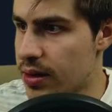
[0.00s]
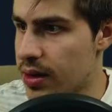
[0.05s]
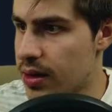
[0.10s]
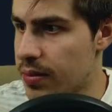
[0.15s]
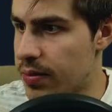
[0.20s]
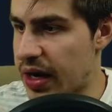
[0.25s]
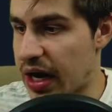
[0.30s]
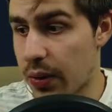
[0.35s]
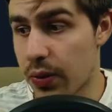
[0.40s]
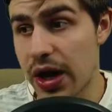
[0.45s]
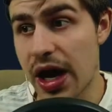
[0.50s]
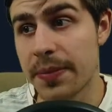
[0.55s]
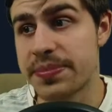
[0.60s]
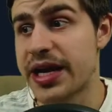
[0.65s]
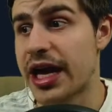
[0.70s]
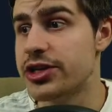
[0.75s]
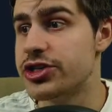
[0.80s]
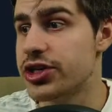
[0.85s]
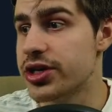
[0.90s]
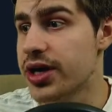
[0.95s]
But I will
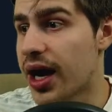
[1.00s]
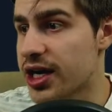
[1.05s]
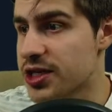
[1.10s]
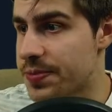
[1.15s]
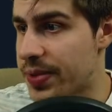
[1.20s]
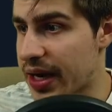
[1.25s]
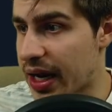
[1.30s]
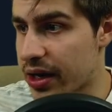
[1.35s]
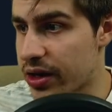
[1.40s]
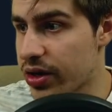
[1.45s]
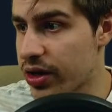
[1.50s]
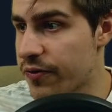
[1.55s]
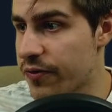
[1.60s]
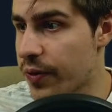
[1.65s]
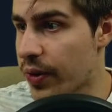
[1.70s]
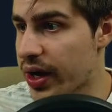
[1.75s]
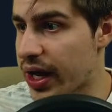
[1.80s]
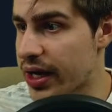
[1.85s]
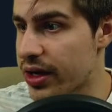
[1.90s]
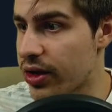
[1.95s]
update you guys. But I don't know if
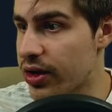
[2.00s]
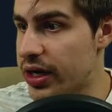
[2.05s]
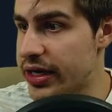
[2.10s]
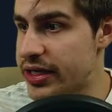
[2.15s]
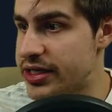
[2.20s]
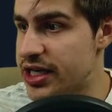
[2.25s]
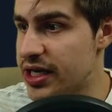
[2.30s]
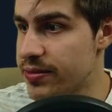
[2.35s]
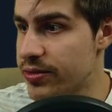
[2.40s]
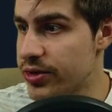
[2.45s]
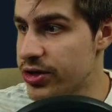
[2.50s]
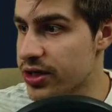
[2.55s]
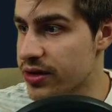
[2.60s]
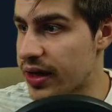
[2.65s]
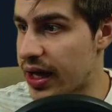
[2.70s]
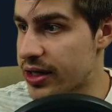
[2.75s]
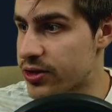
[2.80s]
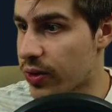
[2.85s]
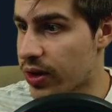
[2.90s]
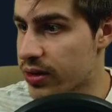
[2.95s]
we'll get early team news on
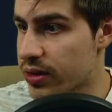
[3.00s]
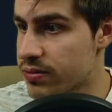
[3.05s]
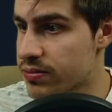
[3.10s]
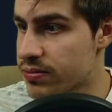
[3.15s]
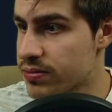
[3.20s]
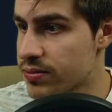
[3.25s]
that one.